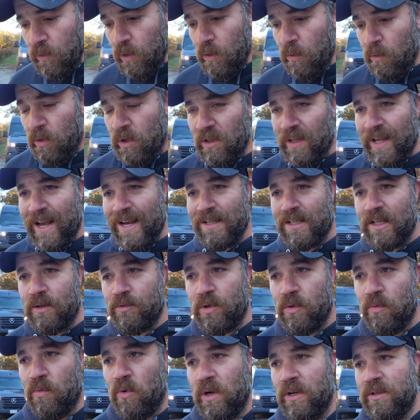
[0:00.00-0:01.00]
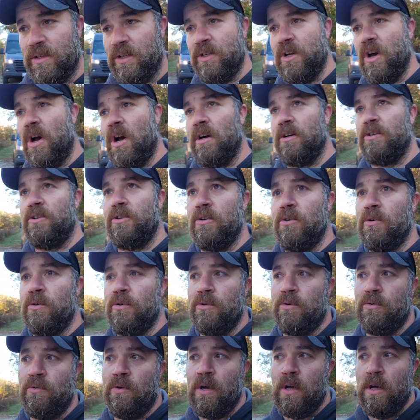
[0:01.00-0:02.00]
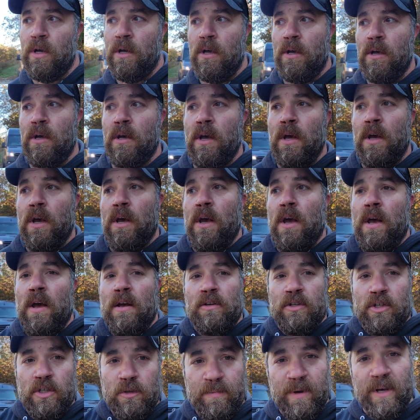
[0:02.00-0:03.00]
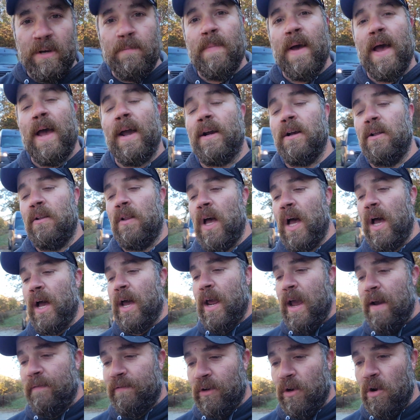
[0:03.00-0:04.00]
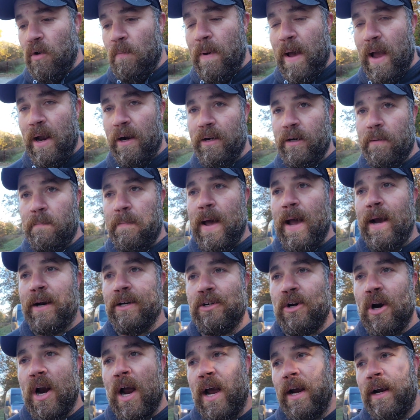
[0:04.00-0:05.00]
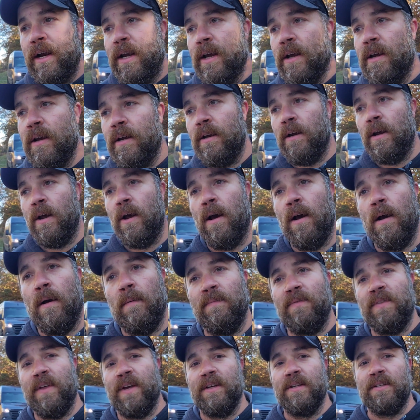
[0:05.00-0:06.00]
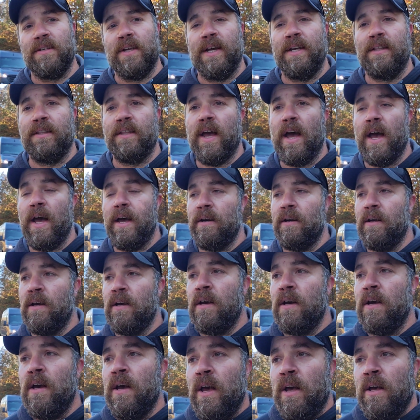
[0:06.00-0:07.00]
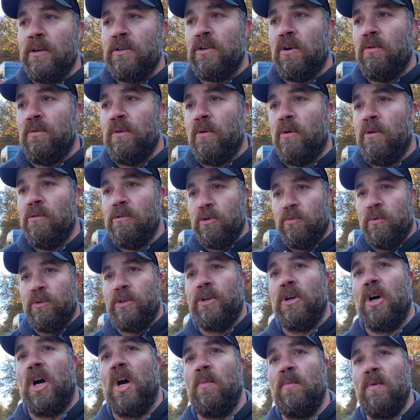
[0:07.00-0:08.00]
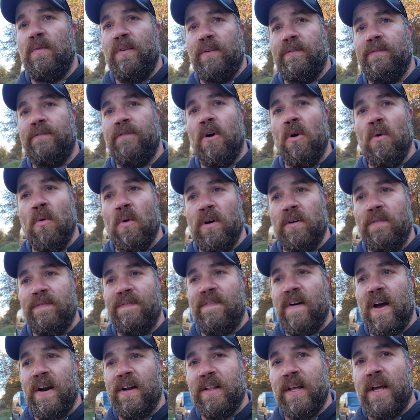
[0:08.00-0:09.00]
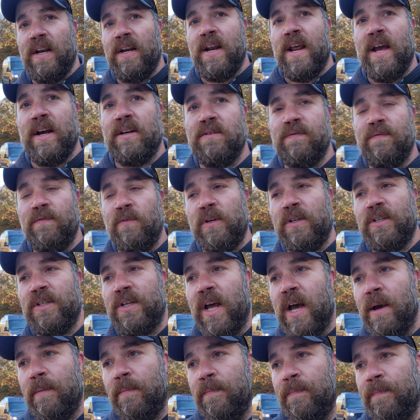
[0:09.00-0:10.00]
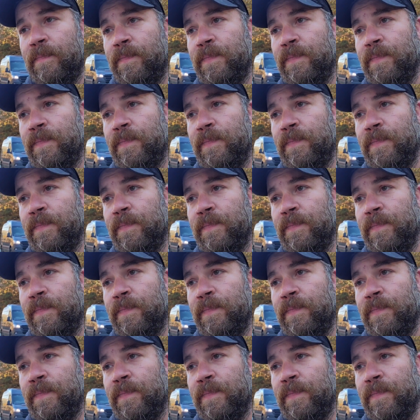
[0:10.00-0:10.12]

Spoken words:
One of the last things we want is the dog to spin back a lot, have to go back on the backtrack, things like that. So we always want the dog moving forward, finding that next footstep.